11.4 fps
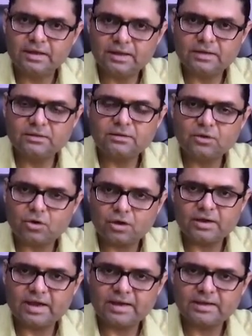in
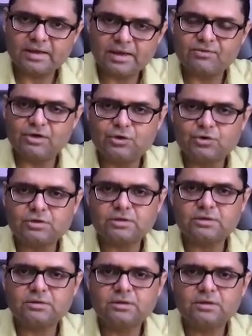organic evolution,